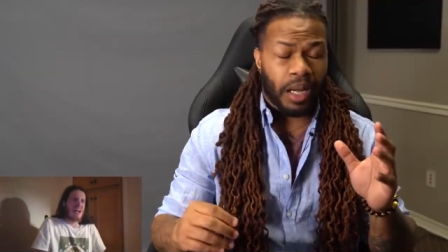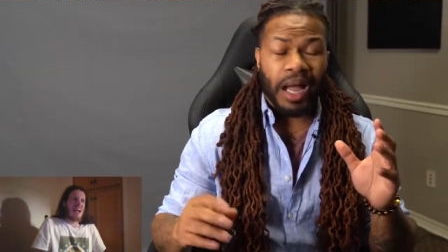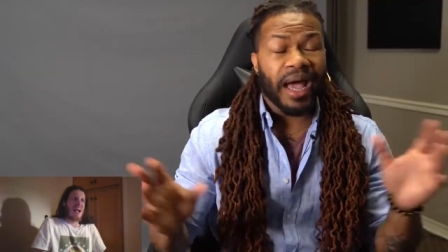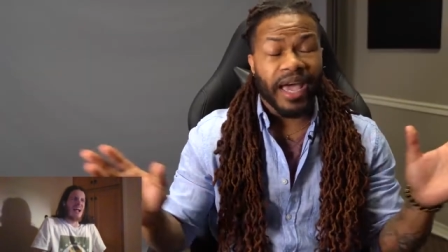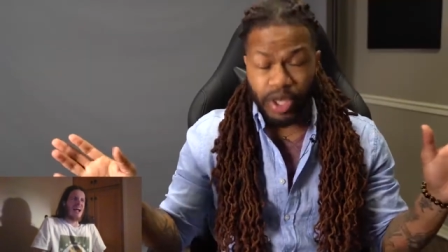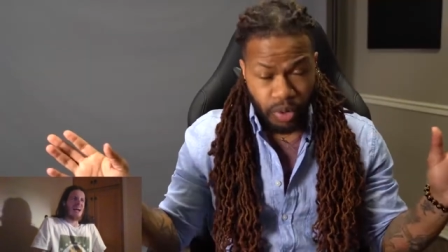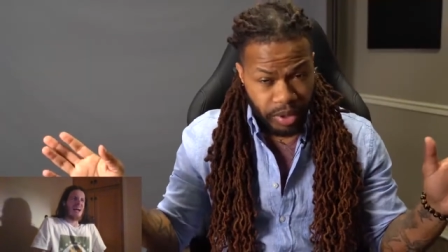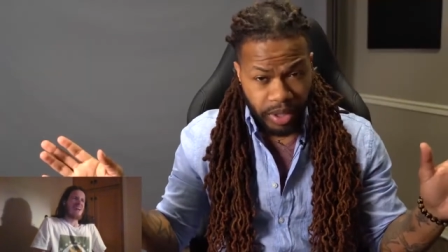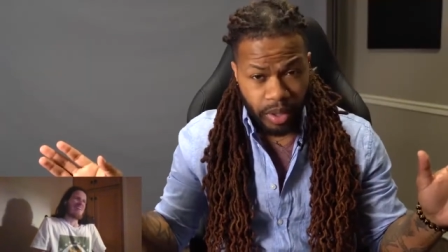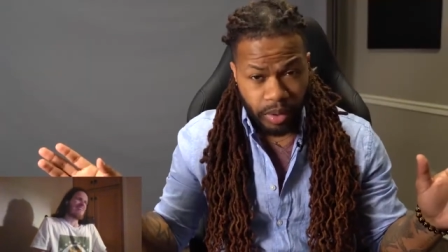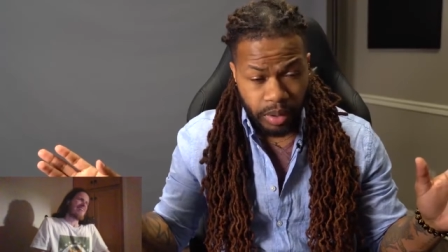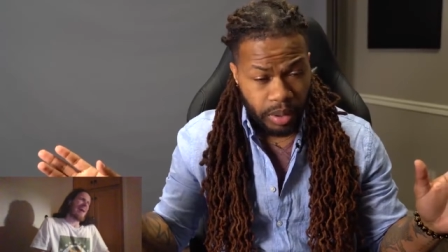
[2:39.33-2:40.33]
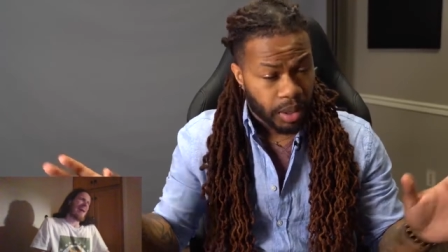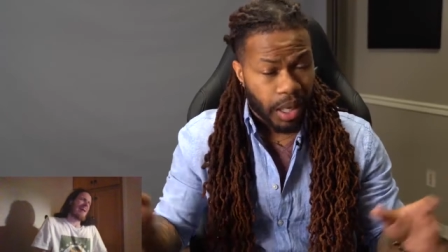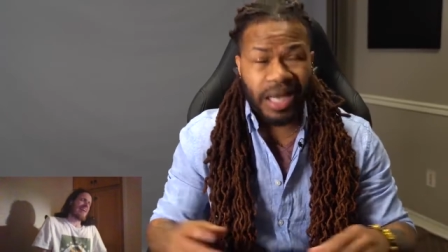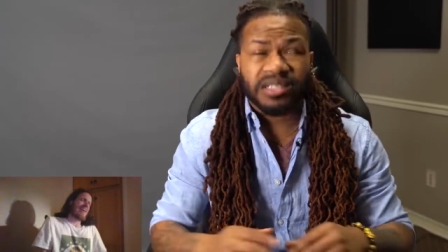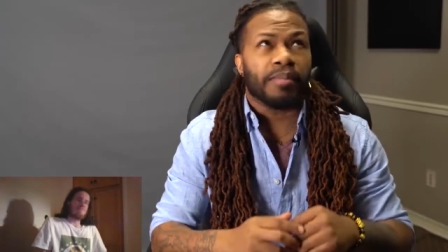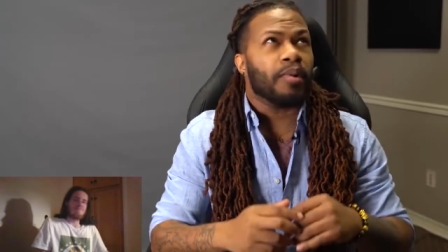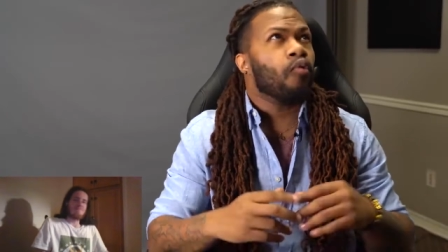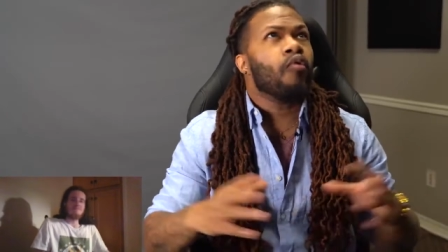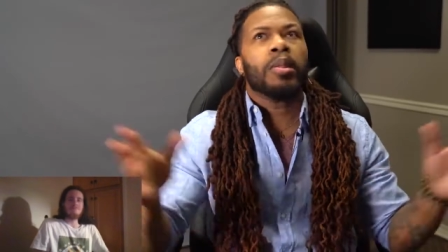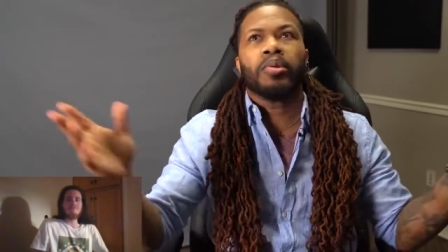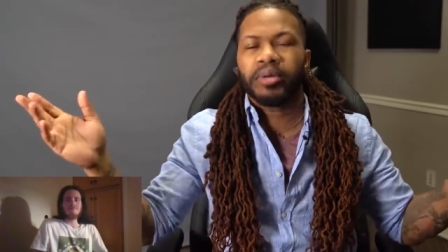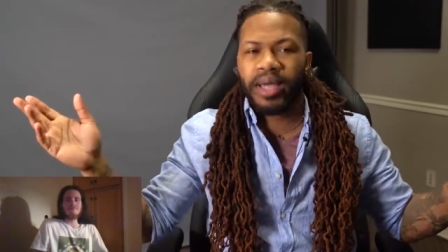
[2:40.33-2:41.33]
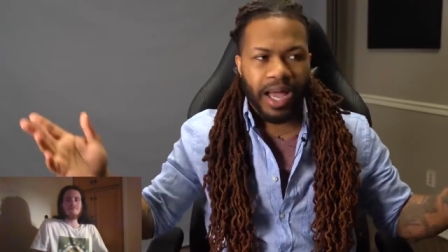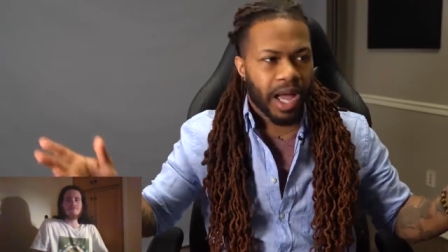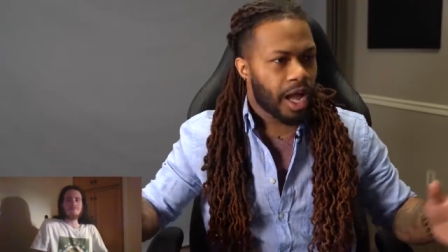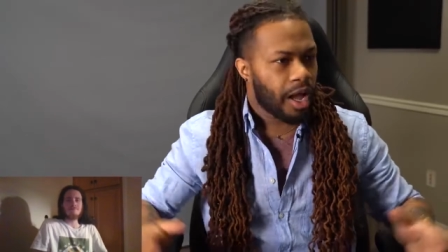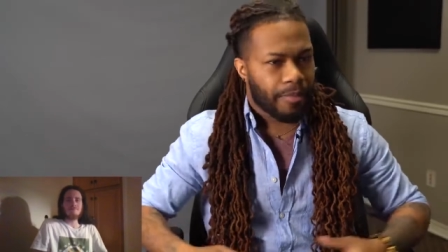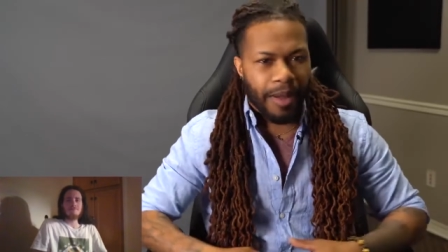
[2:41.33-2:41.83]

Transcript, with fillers: I hate Yu-Gi-Oh. Kinda. I summoned one little guy.